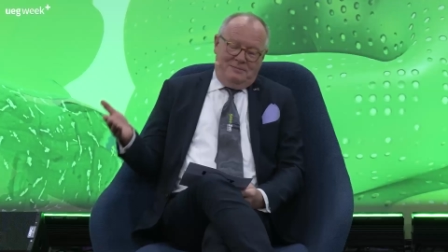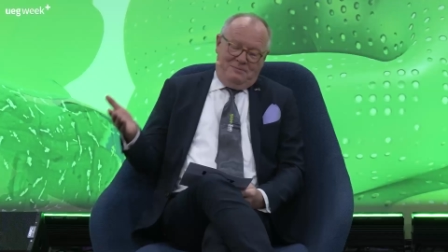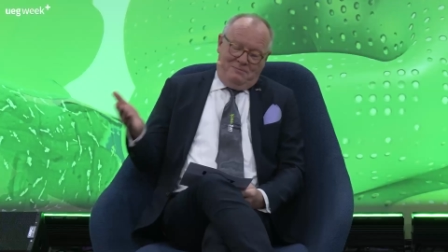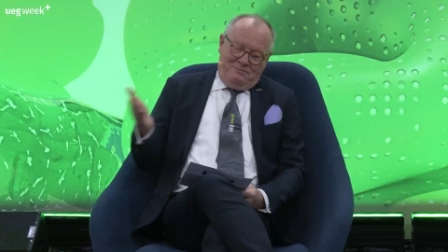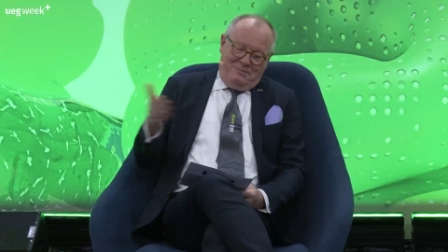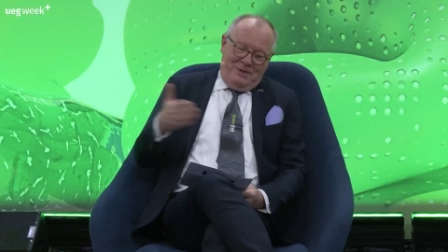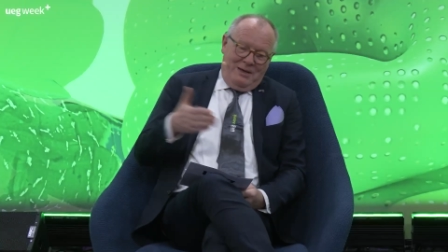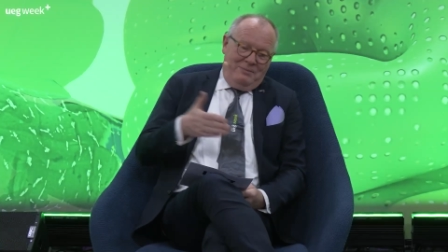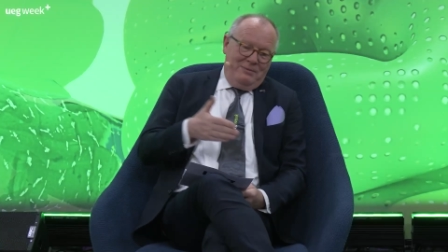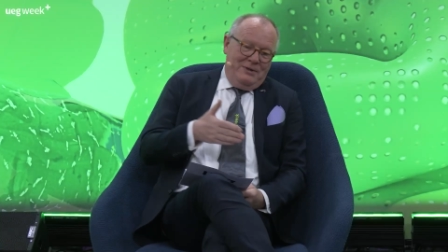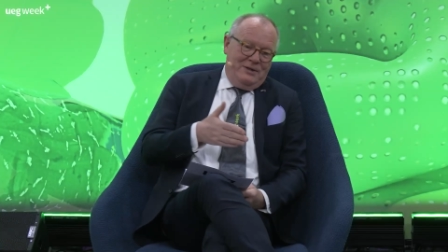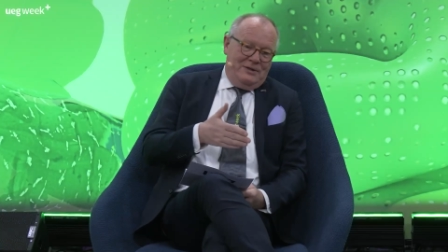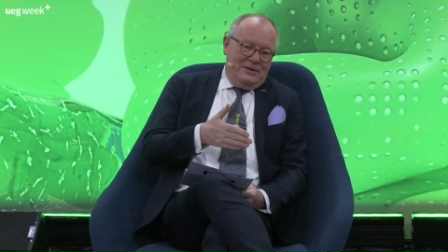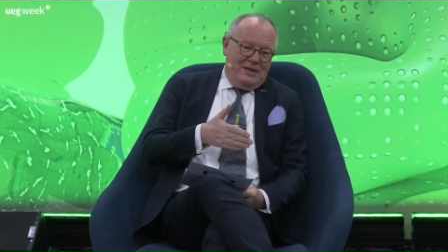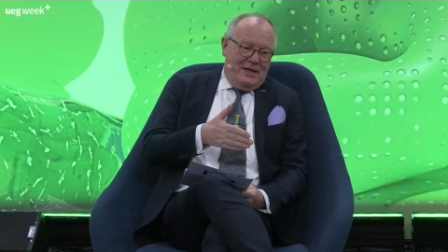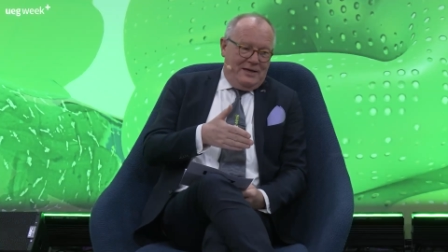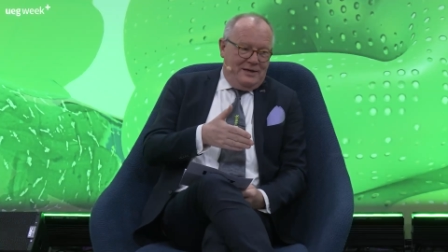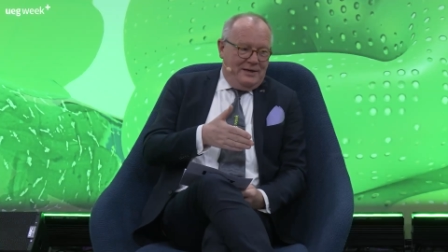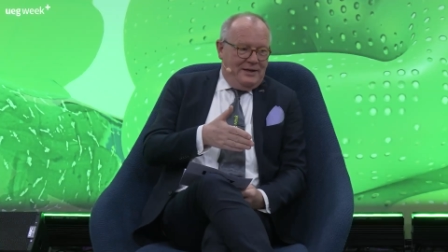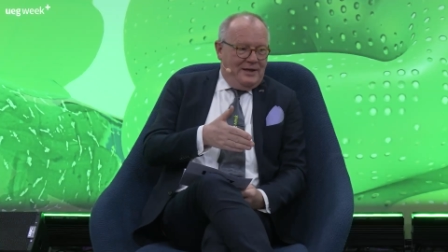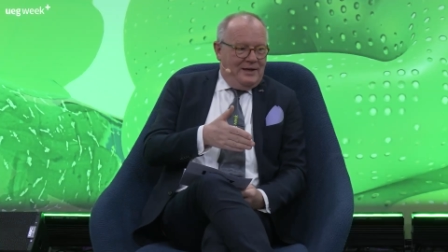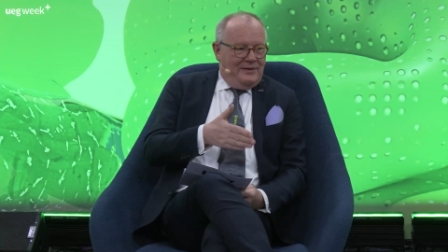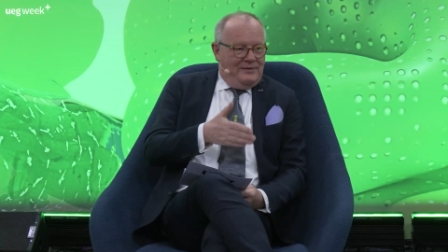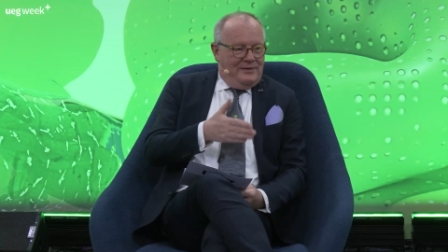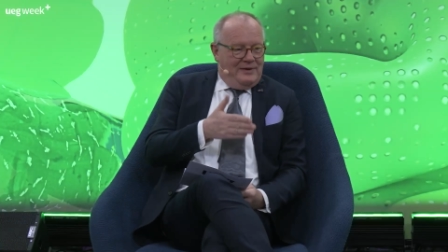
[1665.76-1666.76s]
maybe
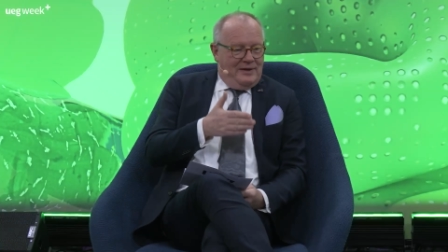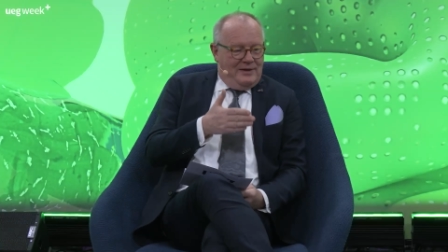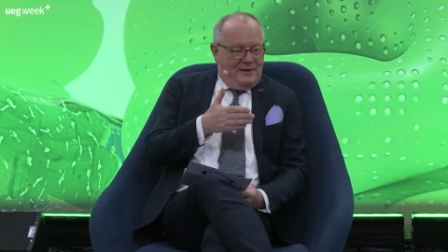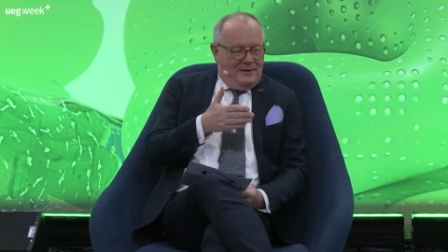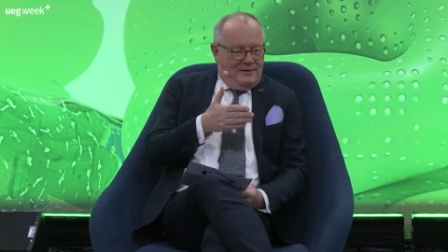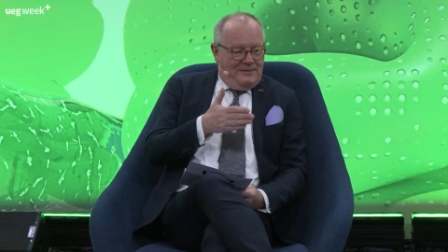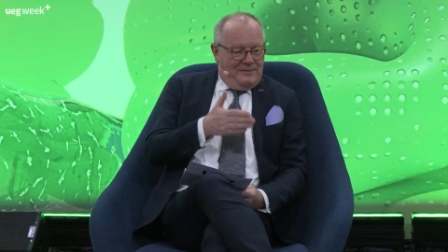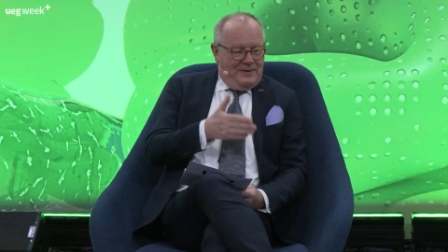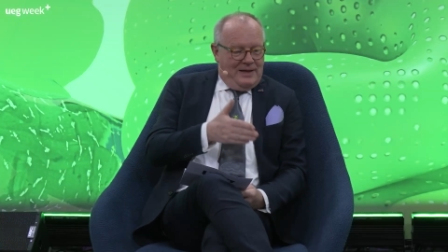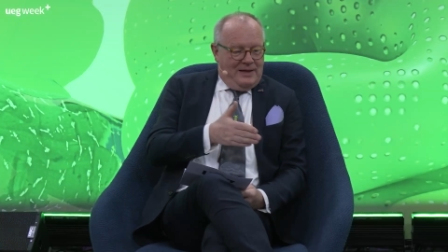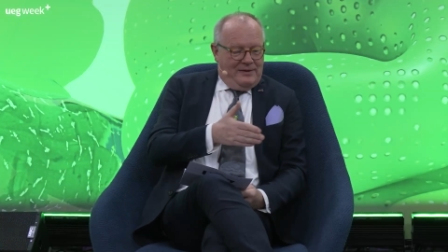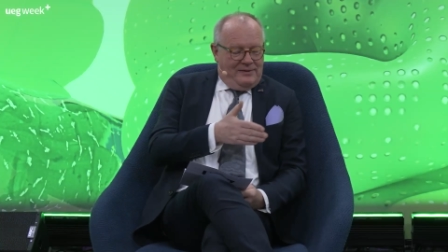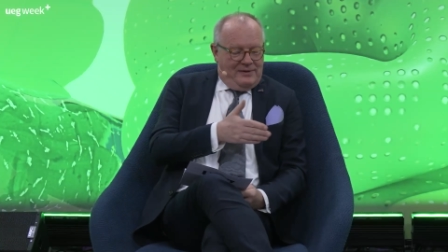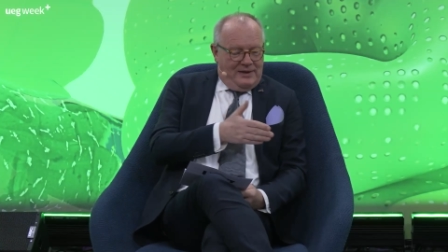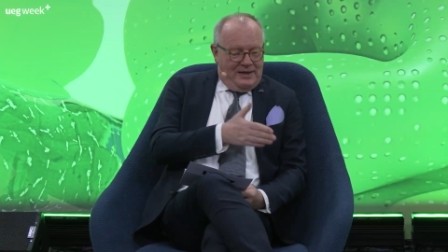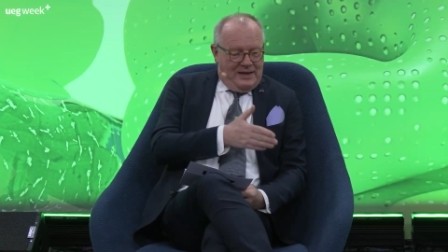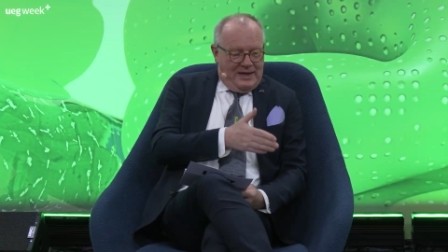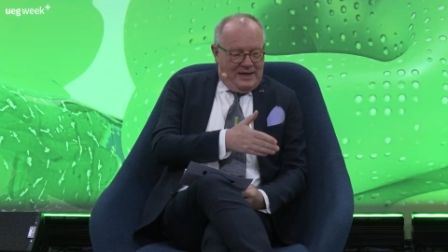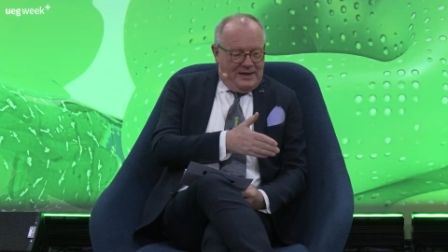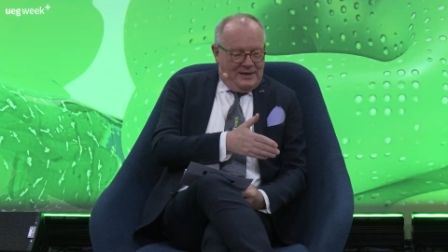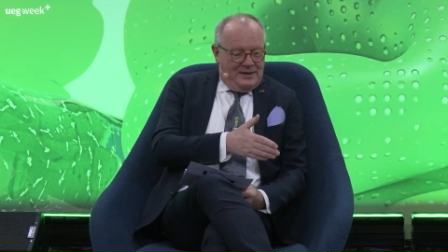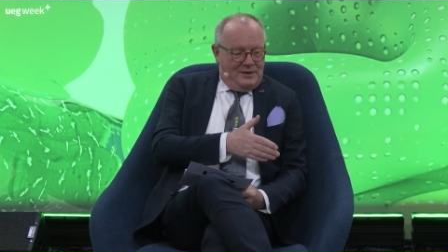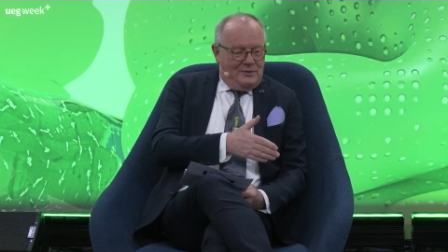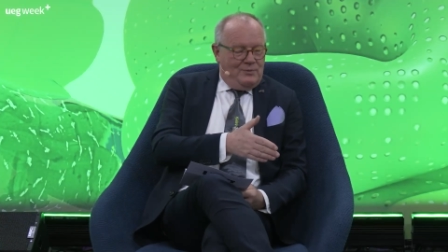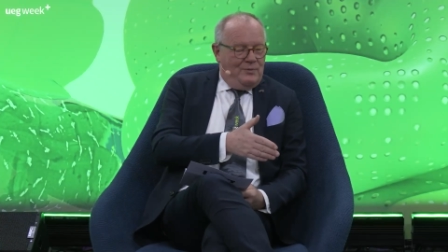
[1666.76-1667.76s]
starting at the, at the
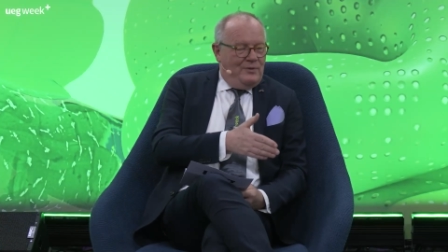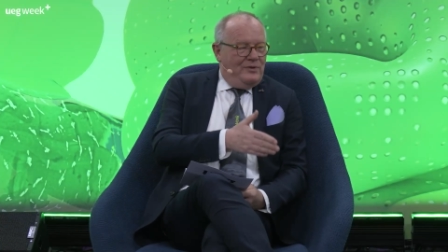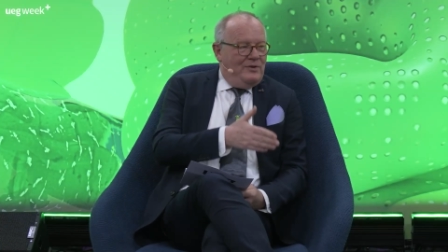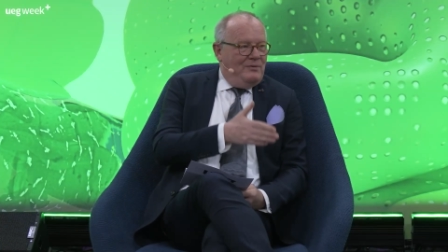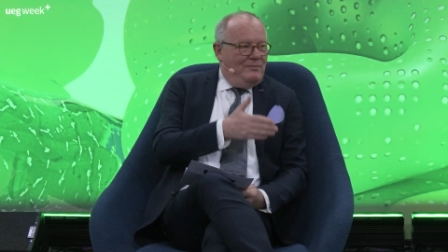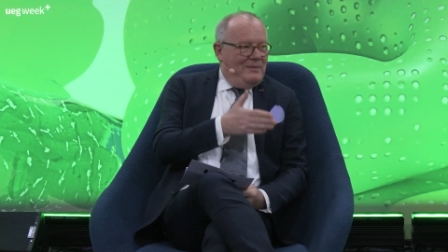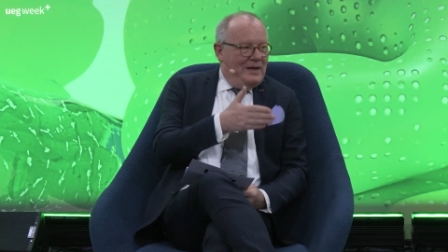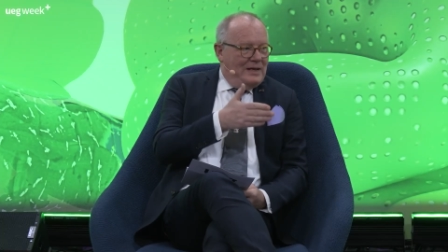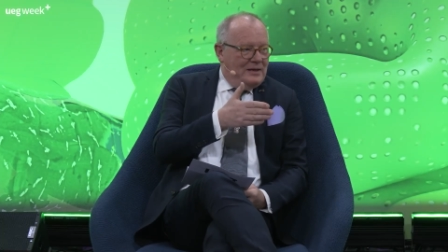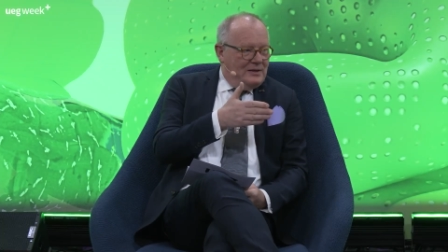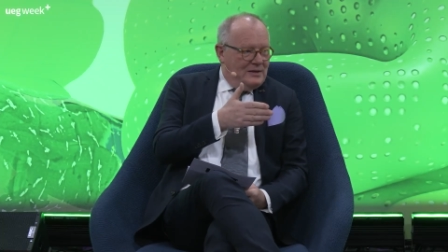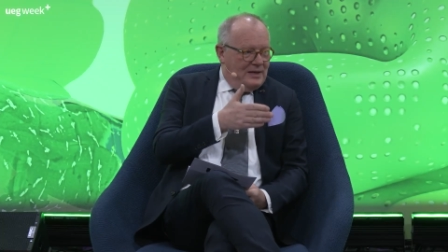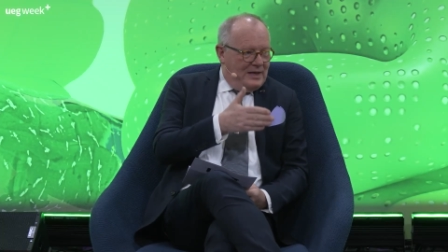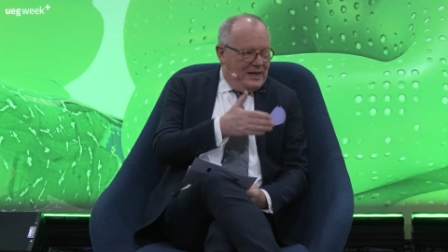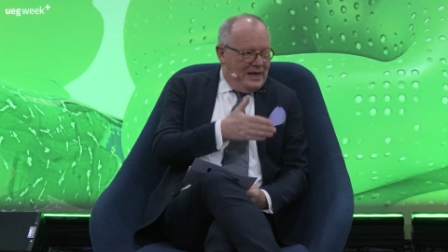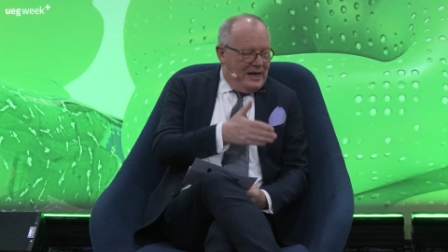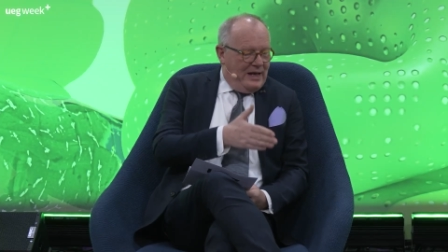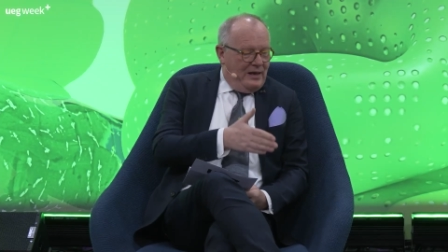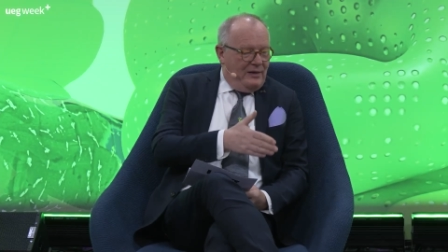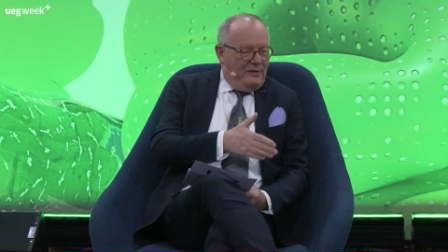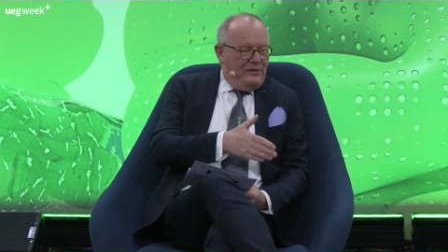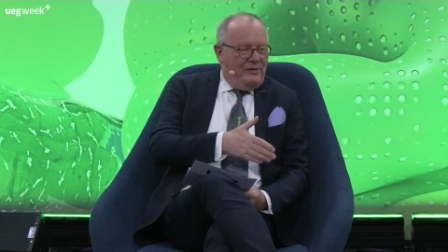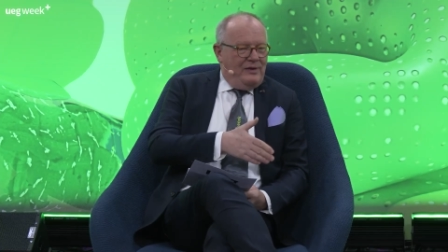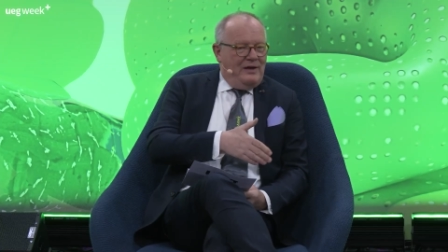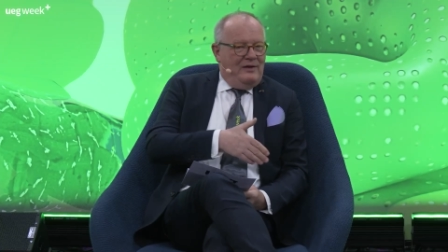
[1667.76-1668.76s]
end with the mental health,